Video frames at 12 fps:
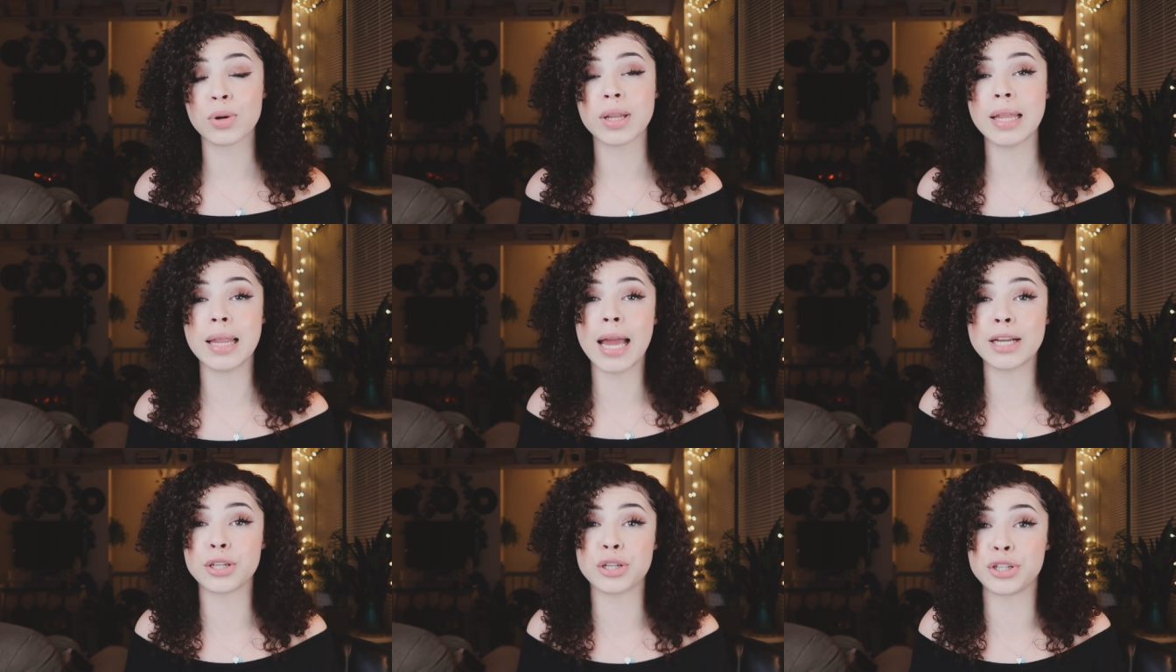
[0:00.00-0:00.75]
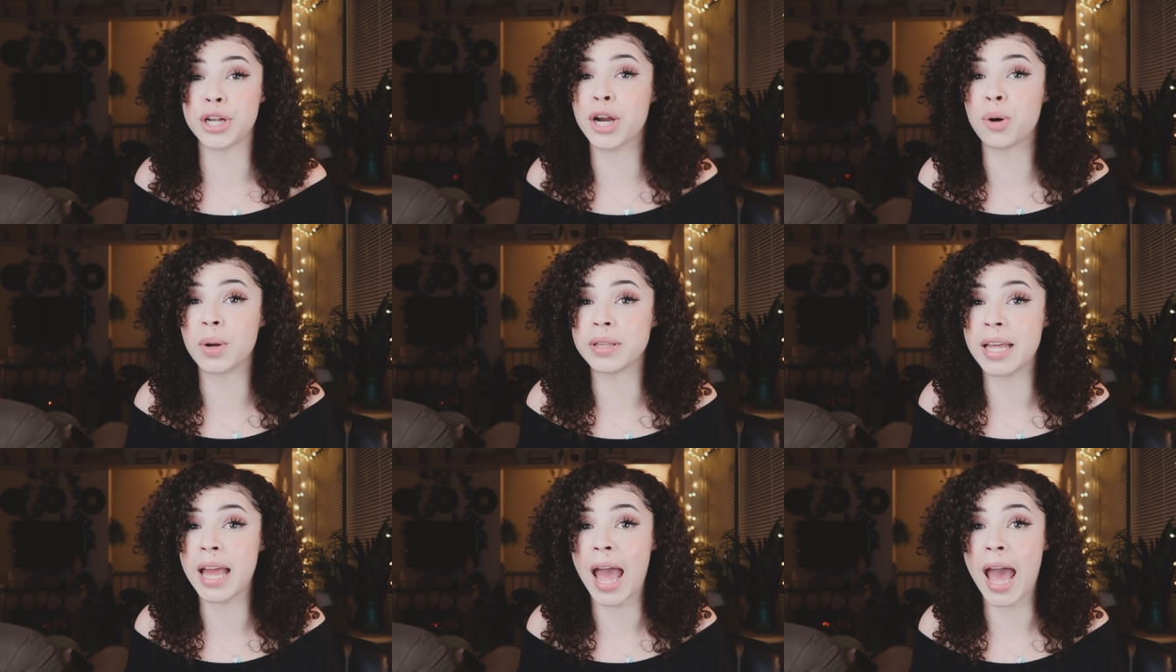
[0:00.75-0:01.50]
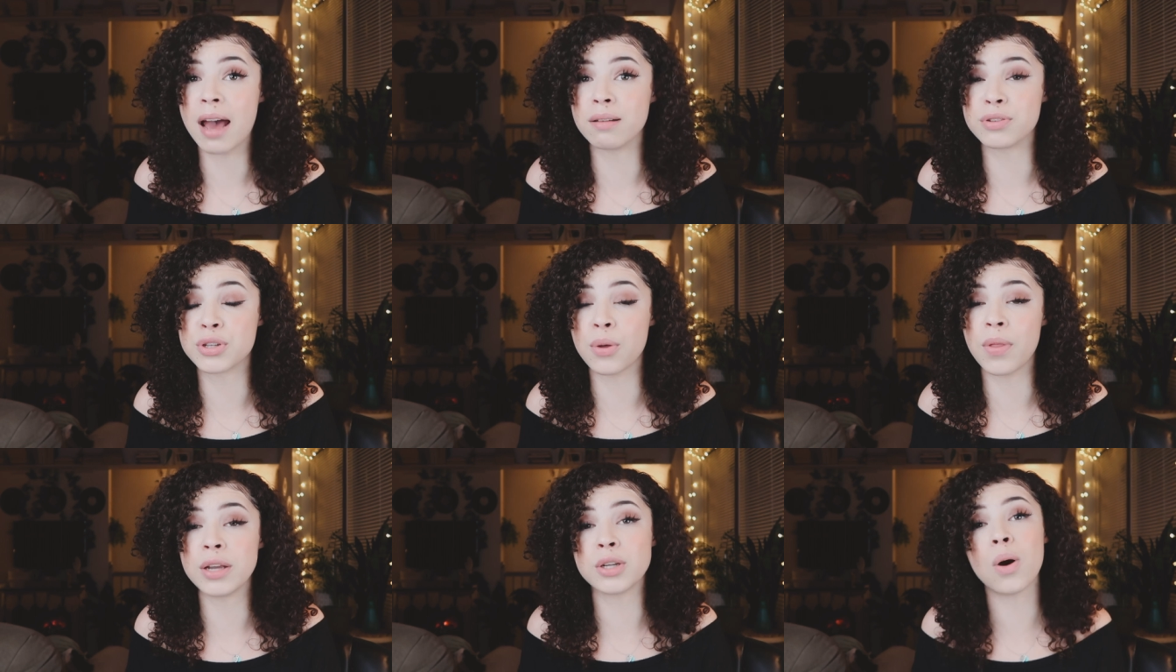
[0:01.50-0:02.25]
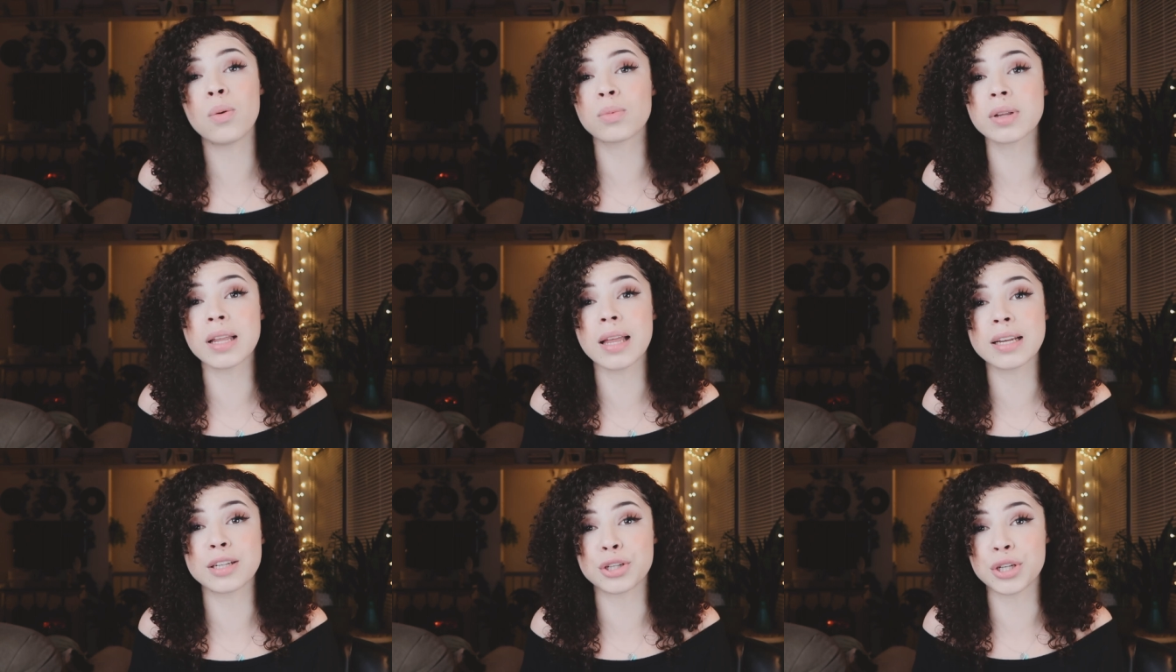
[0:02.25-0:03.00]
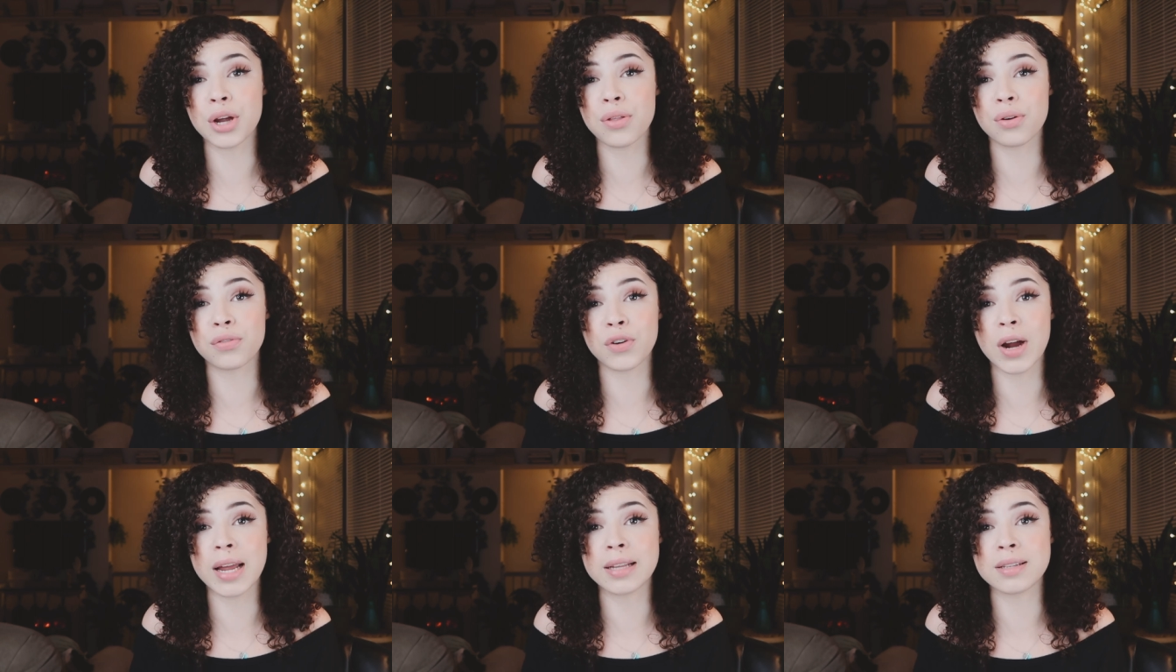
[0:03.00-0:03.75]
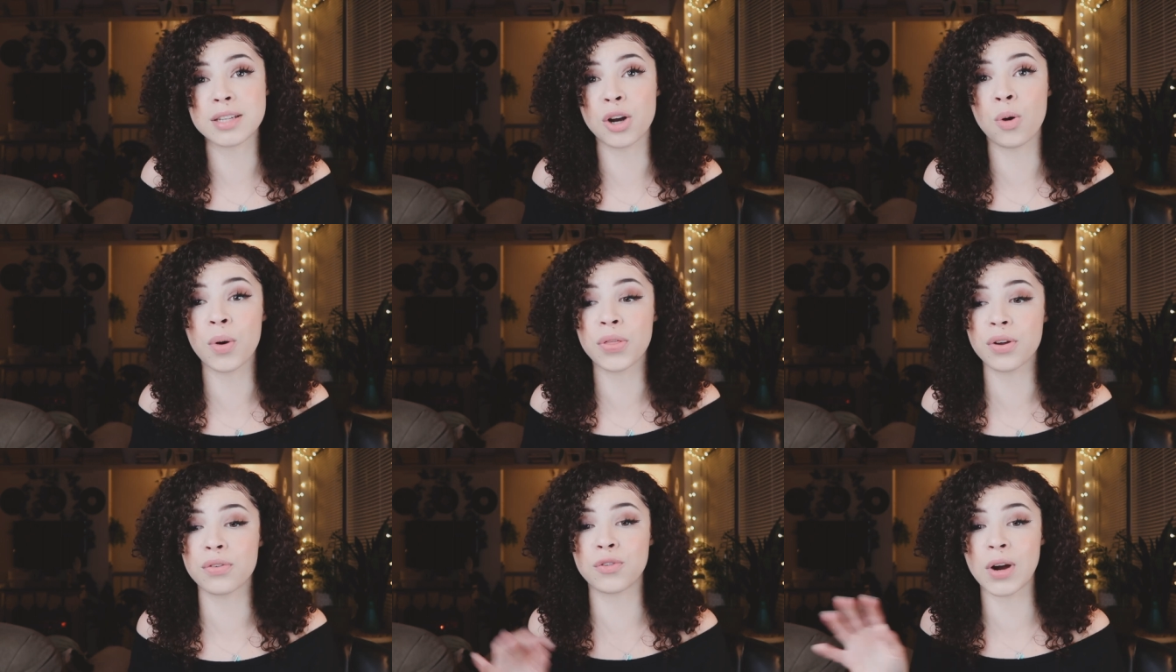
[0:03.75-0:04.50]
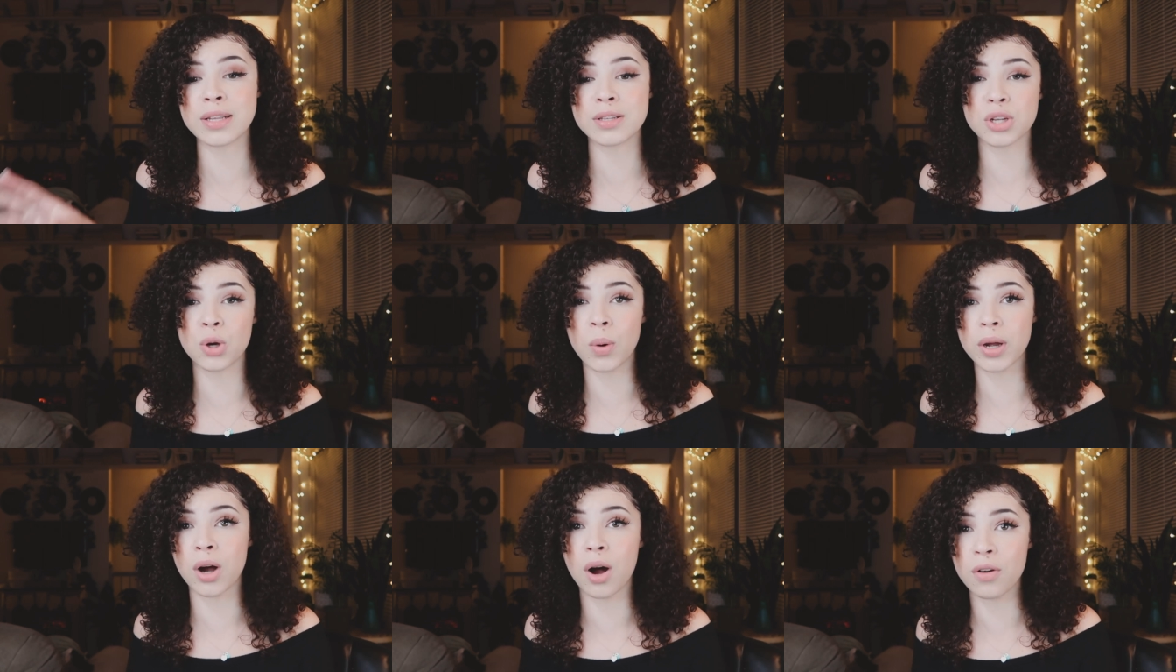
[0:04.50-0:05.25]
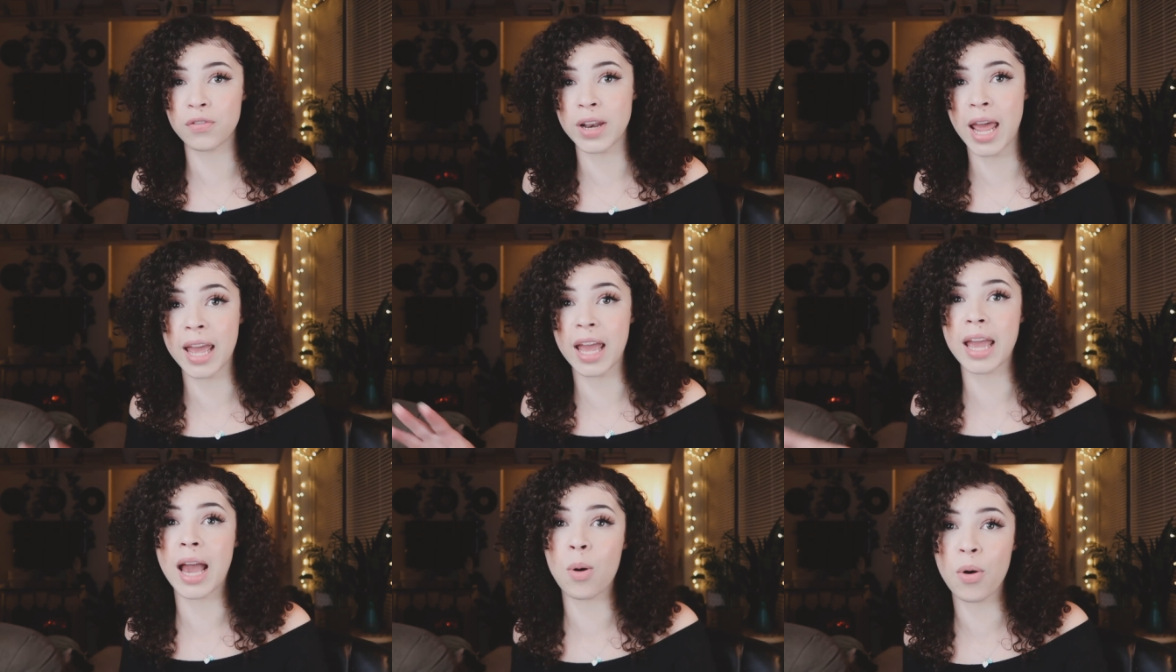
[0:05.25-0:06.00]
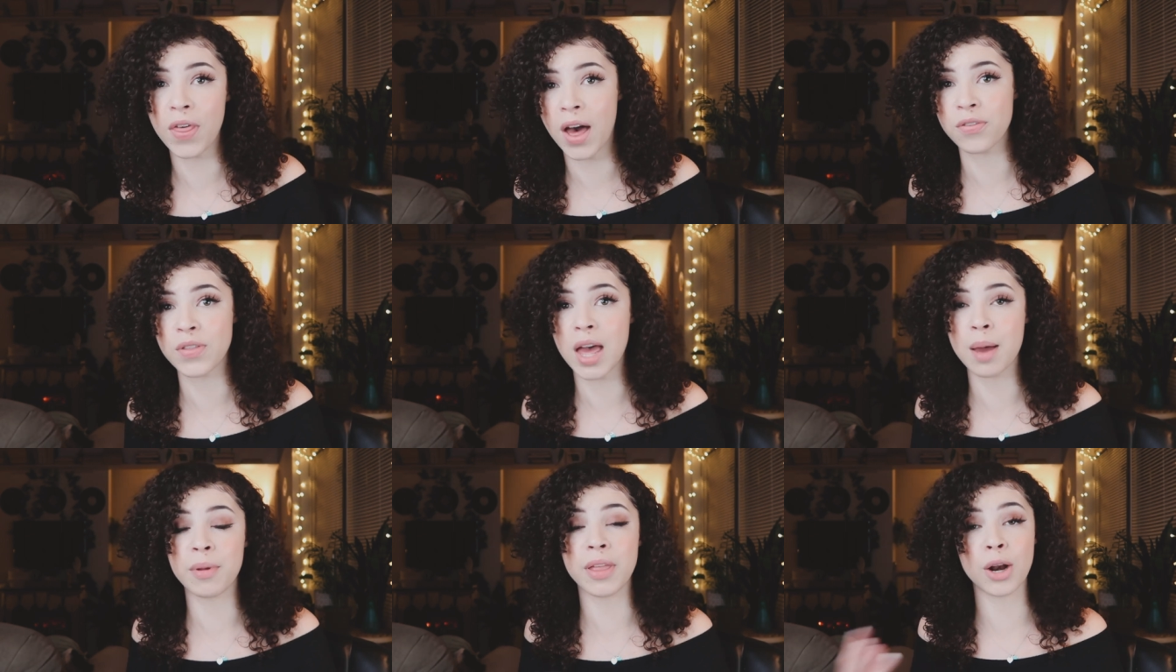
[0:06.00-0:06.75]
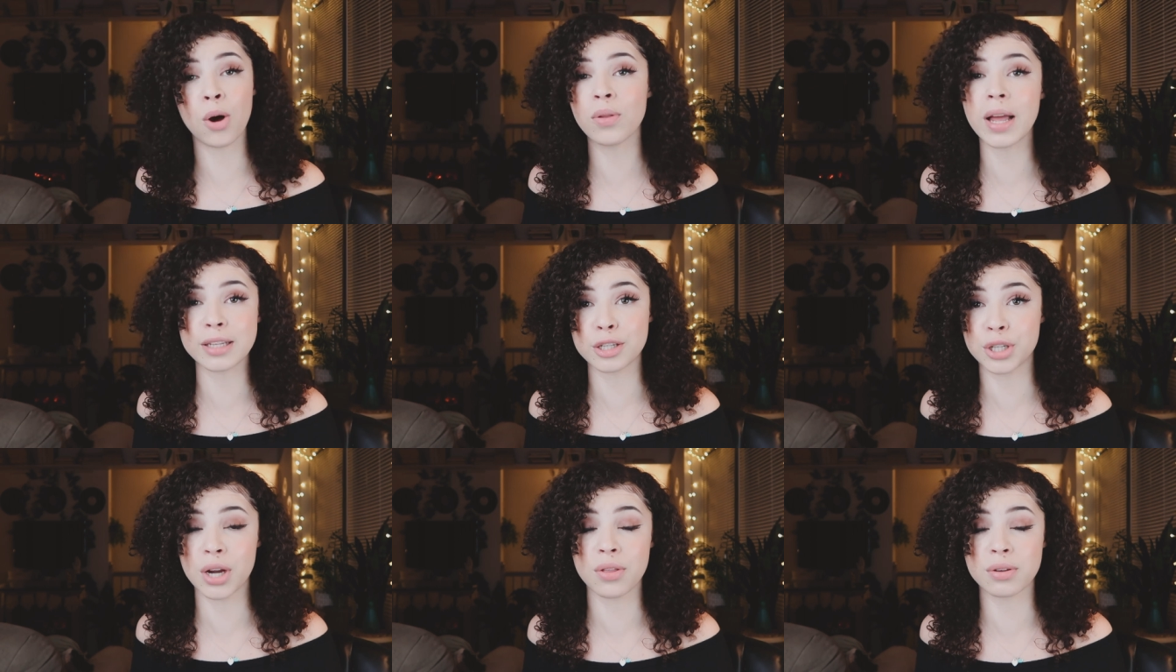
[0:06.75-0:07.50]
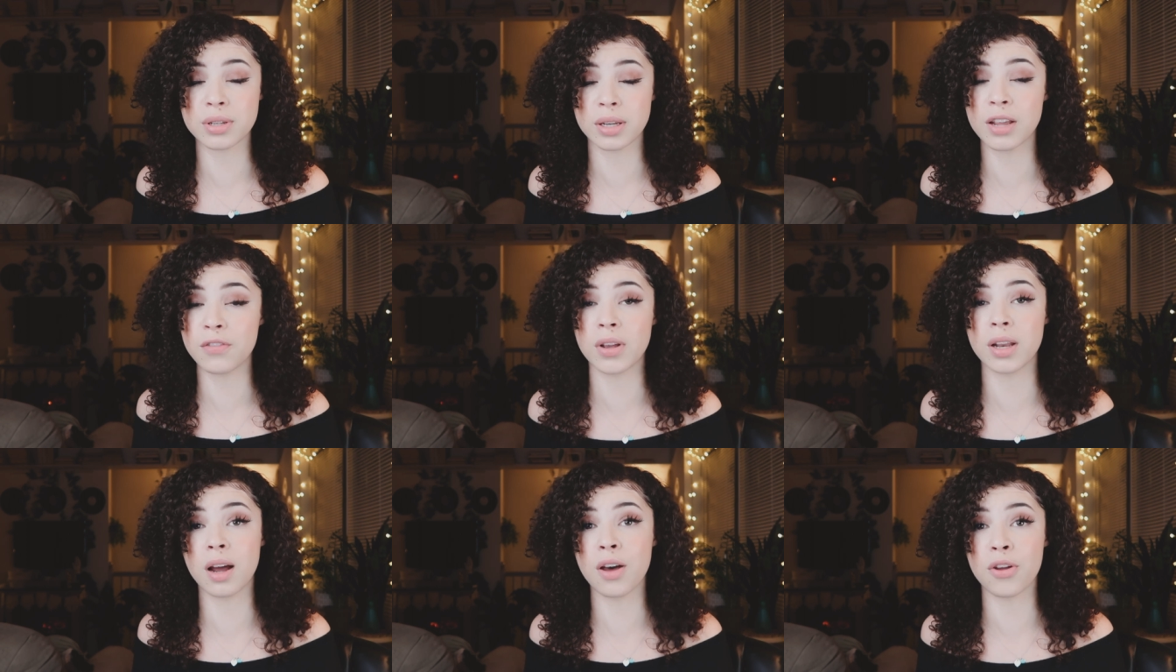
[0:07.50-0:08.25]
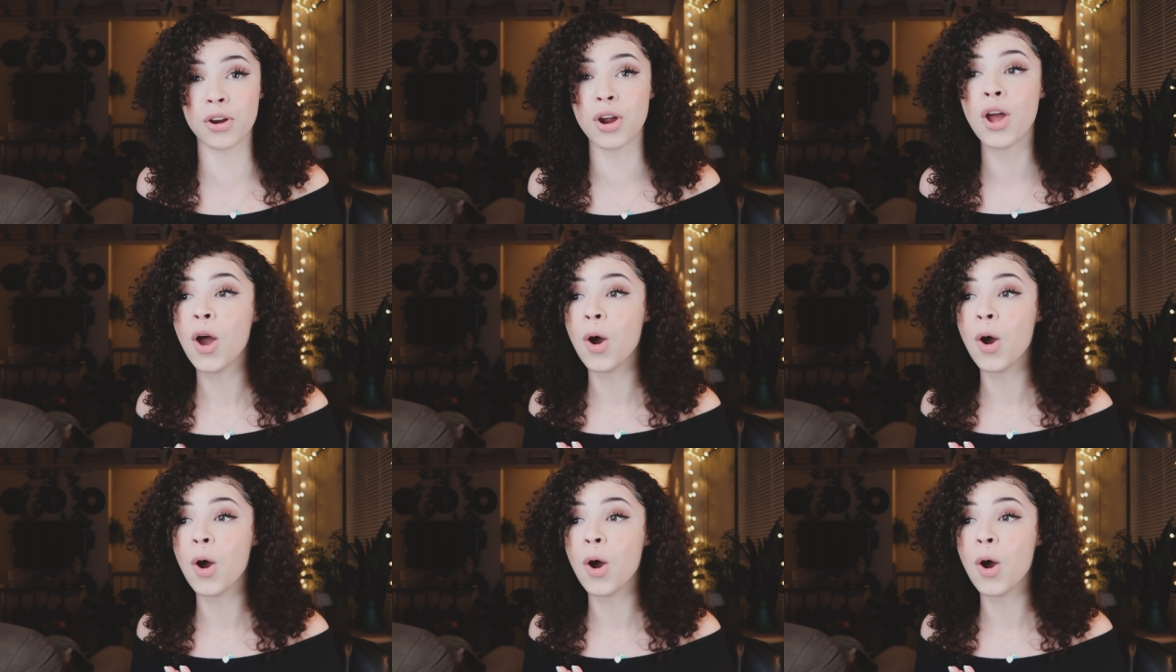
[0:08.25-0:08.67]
really like to share what they have. So they don't really like to share their friends. They don't want their friends going off and hanging out without them and they don't like to share their significant other